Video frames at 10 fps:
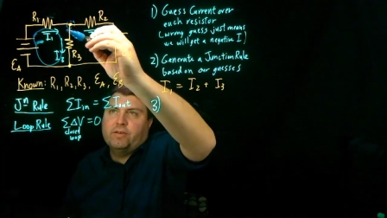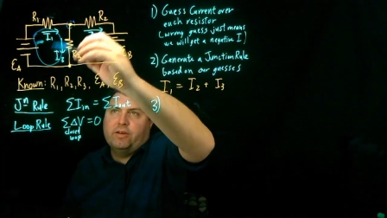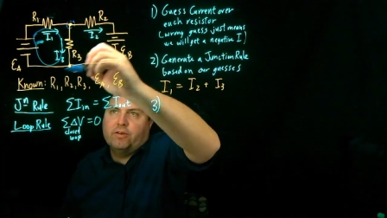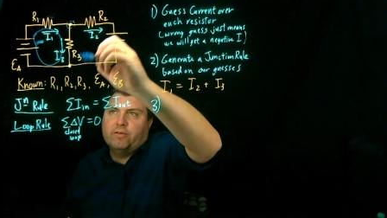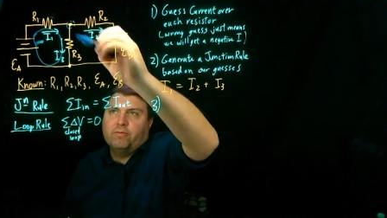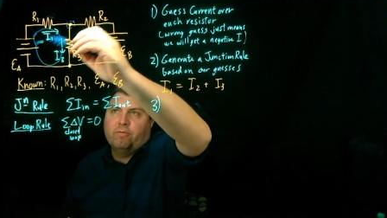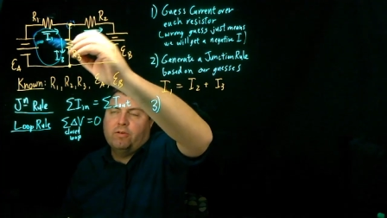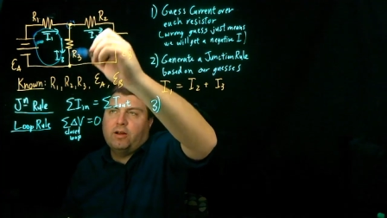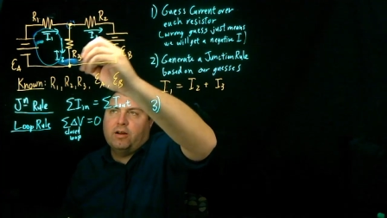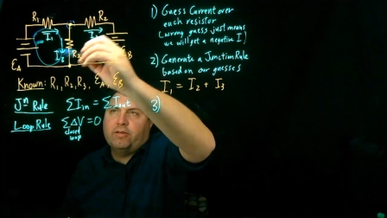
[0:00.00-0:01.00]
either
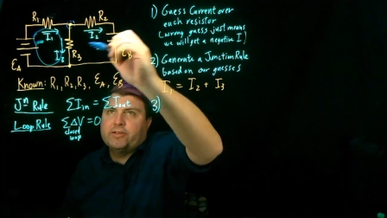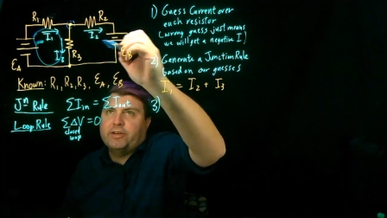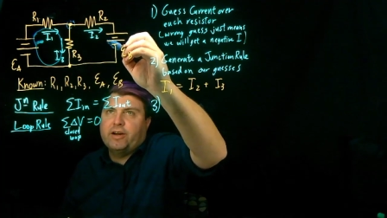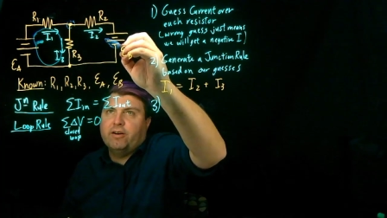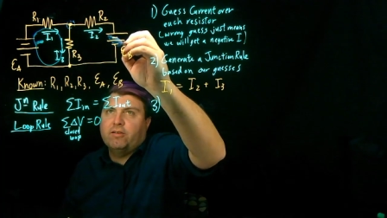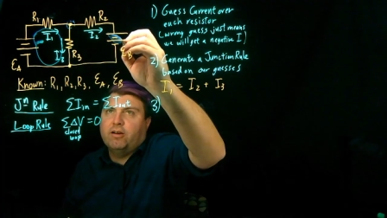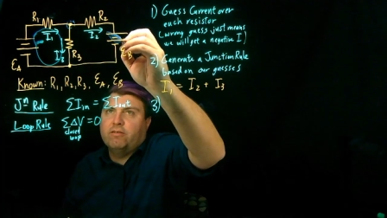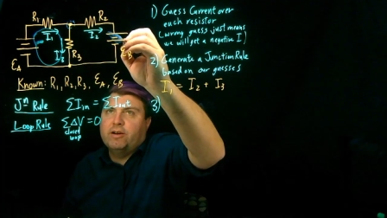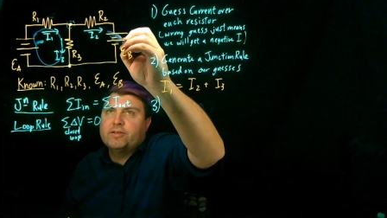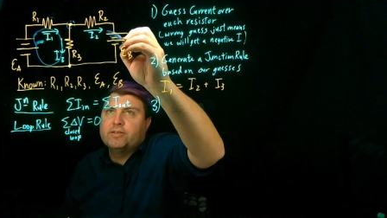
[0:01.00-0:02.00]
clockwise or
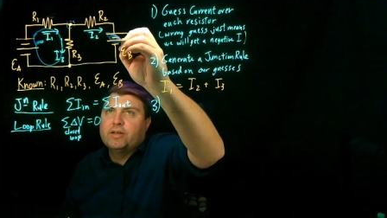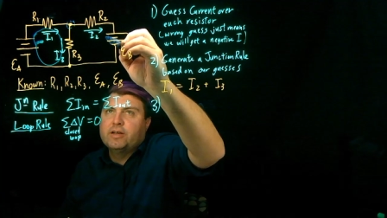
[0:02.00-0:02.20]
counterclockwise,